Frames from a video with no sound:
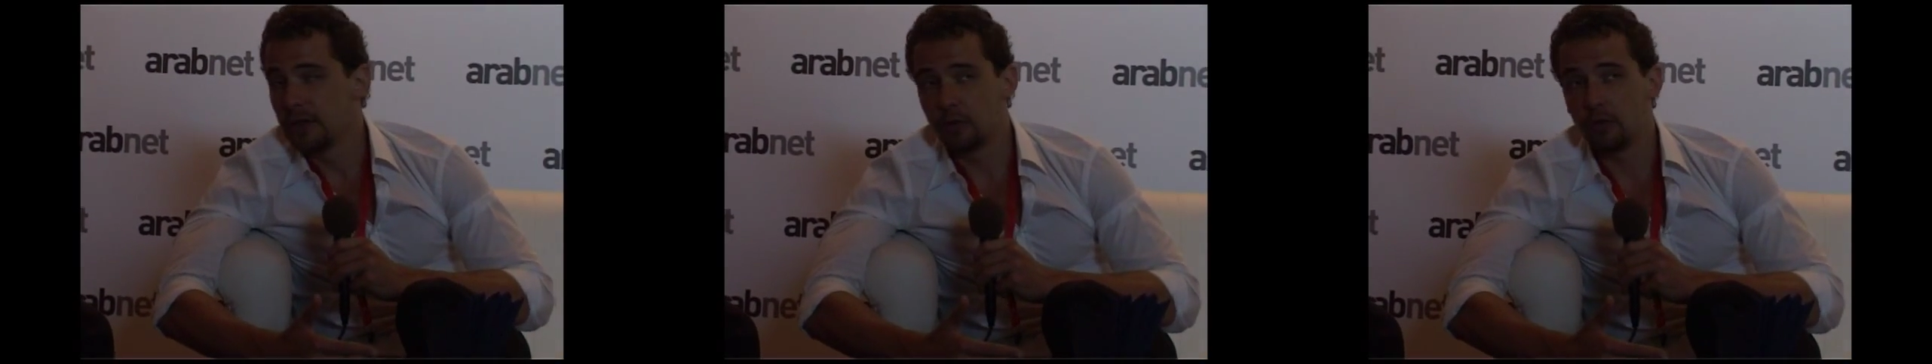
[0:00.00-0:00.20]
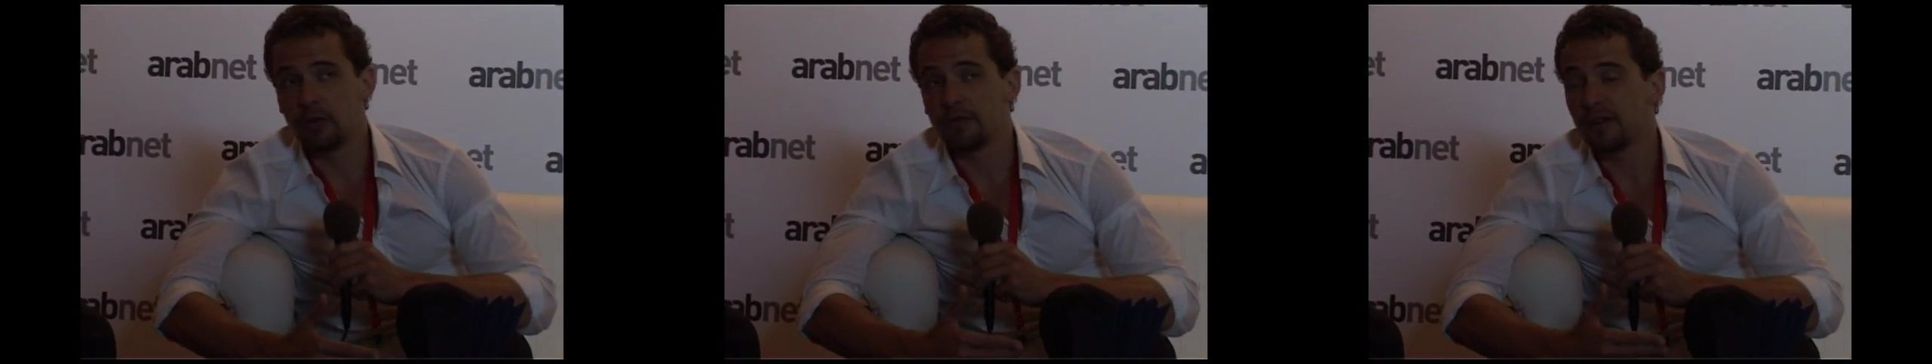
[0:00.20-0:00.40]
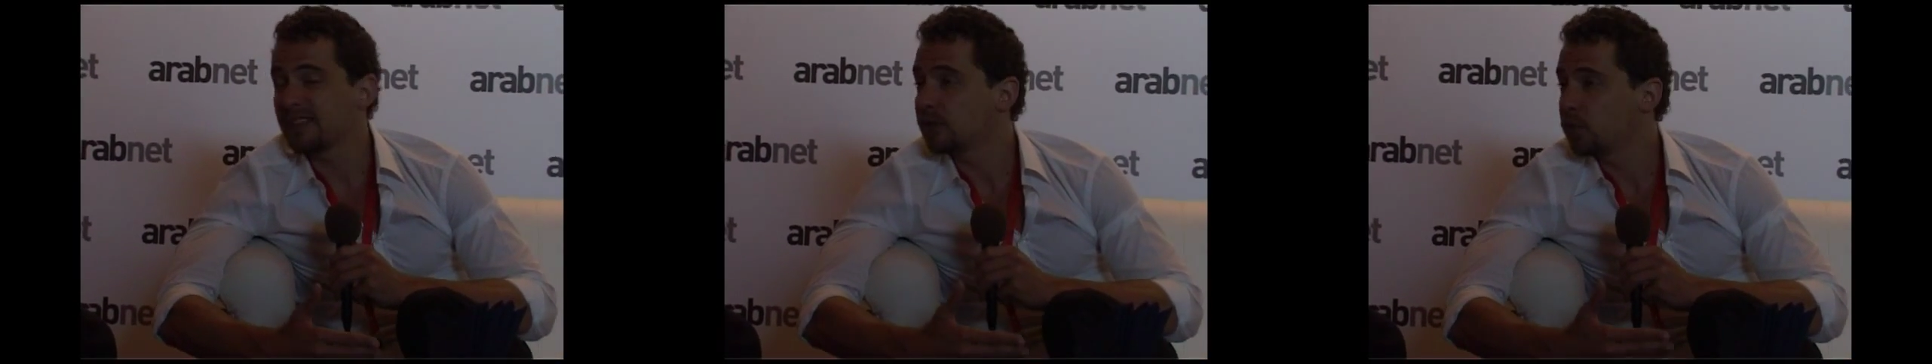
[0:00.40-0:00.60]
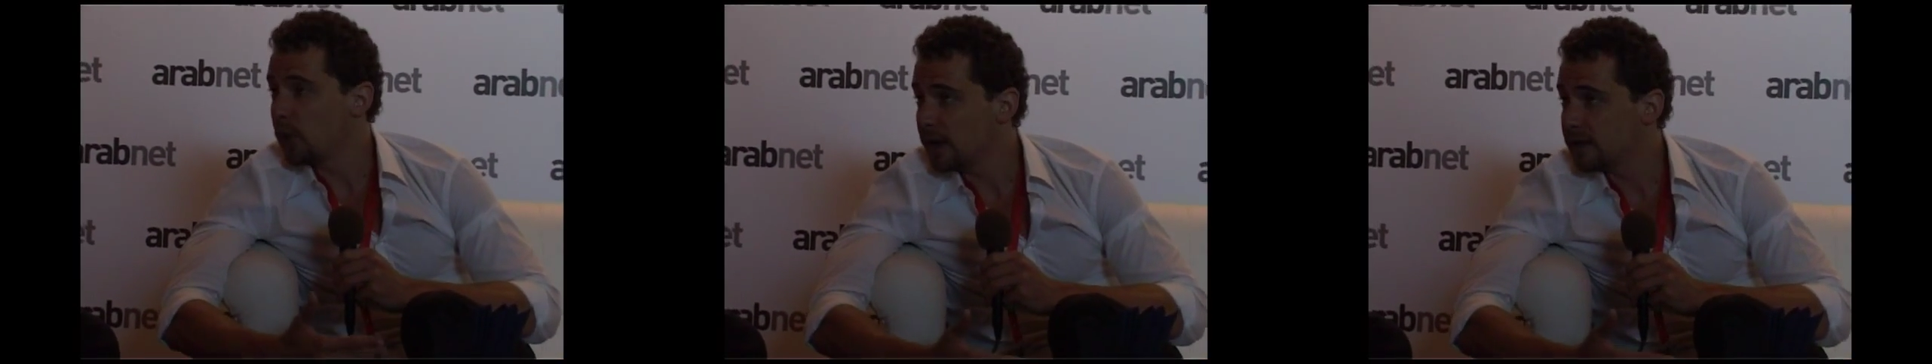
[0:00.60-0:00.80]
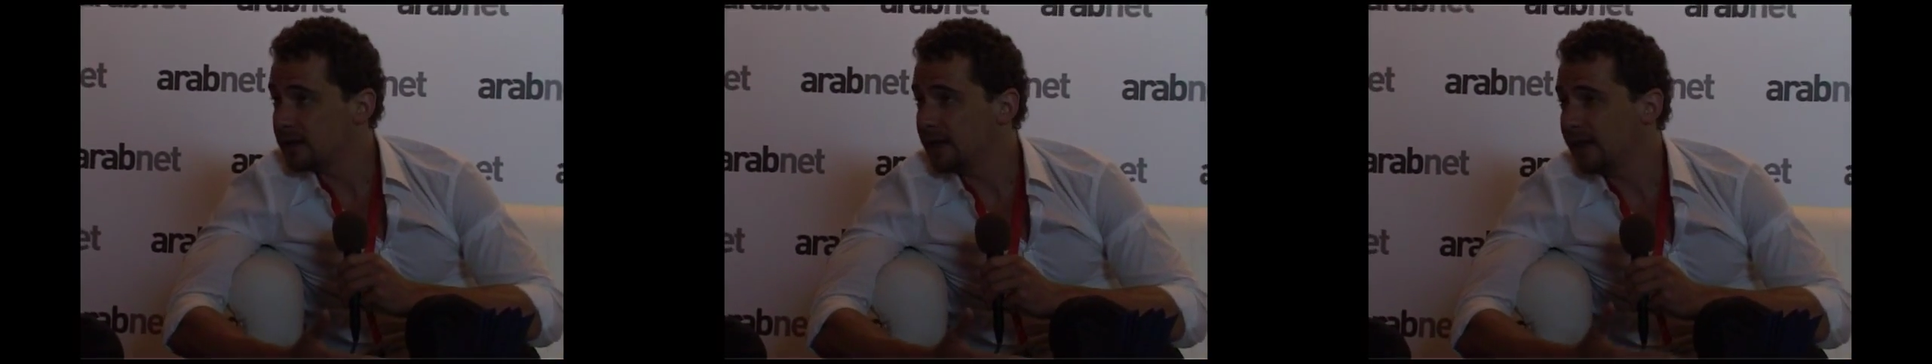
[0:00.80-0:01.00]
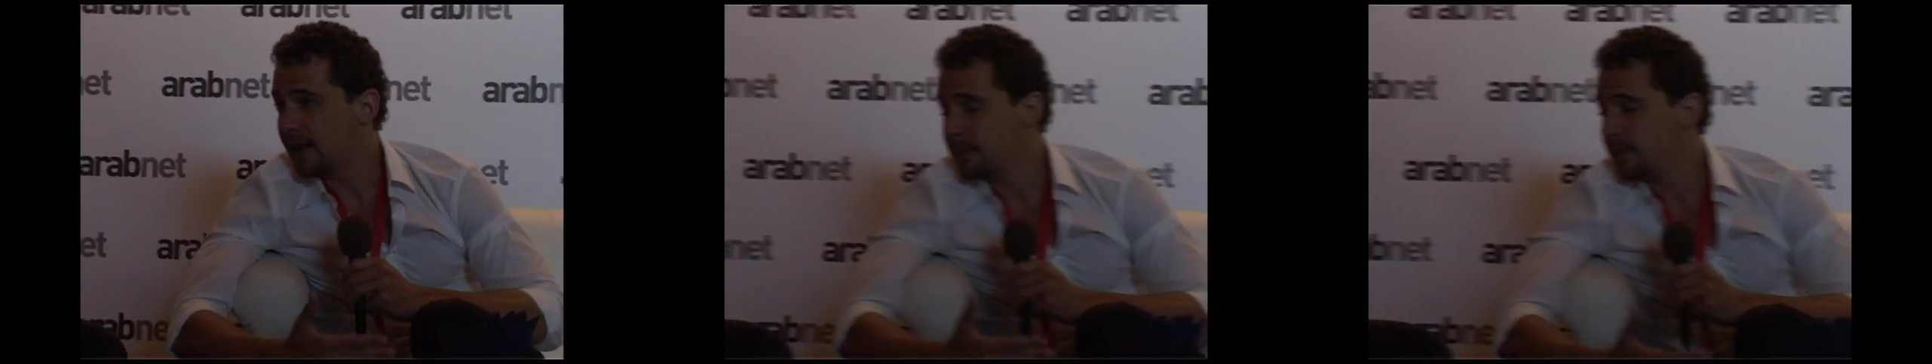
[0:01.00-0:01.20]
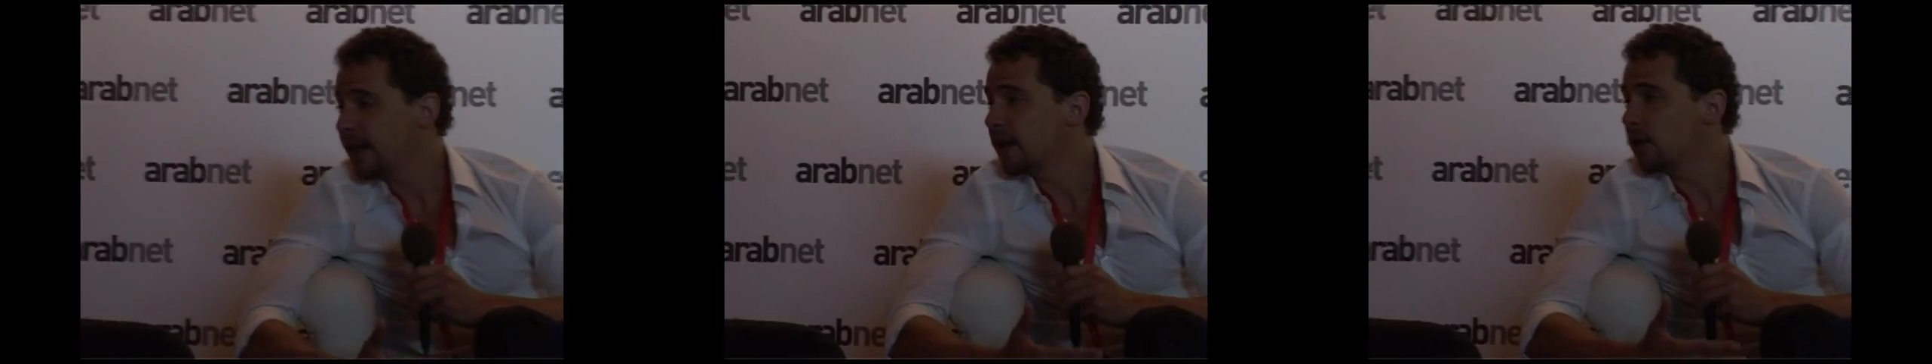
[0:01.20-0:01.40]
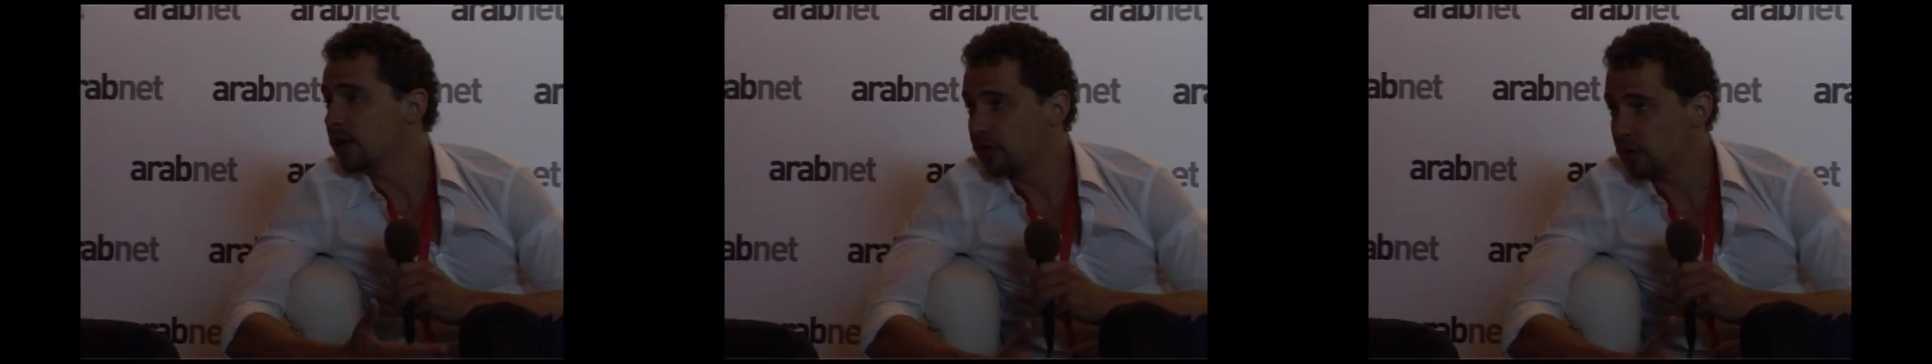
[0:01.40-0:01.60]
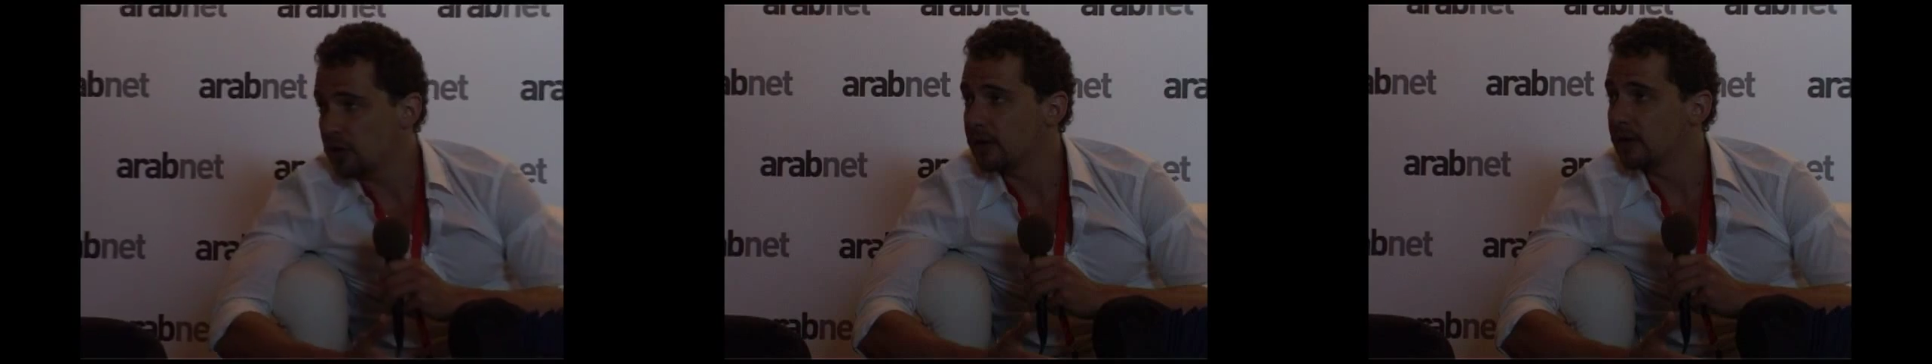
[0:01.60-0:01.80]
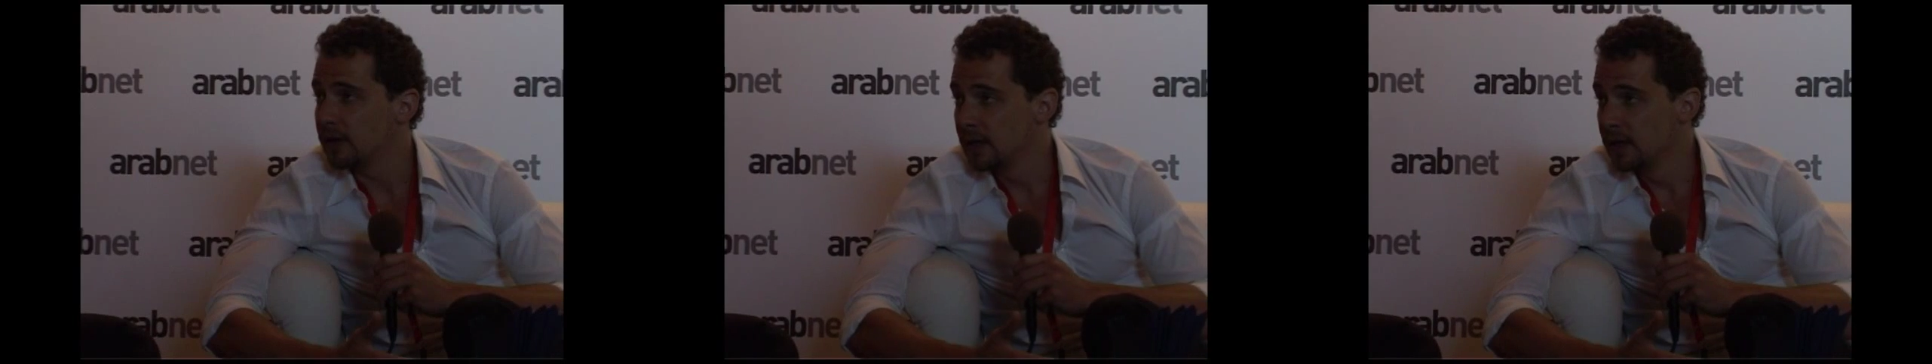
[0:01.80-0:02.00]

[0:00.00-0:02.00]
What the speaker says: to invest wisely and make a return.